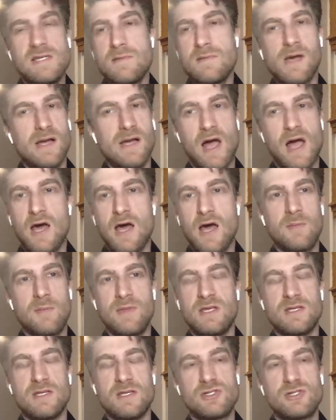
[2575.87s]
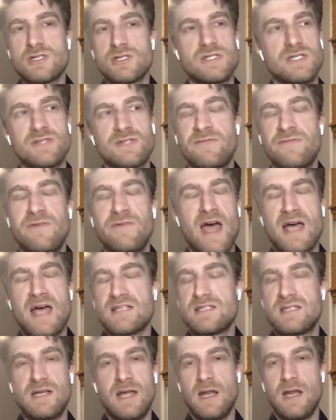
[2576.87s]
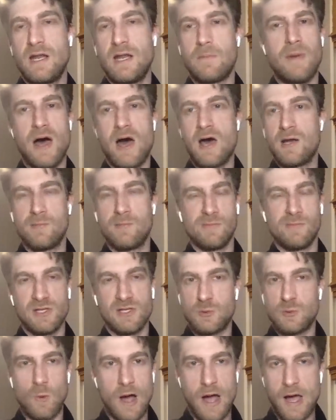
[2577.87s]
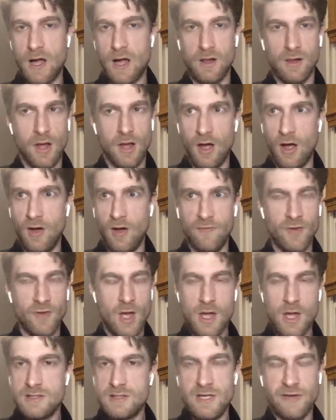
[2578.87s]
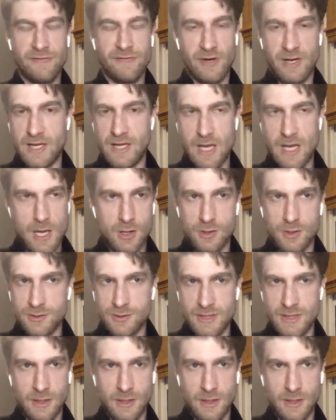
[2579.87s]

economy is just this fascinating bottomless well of different guilds and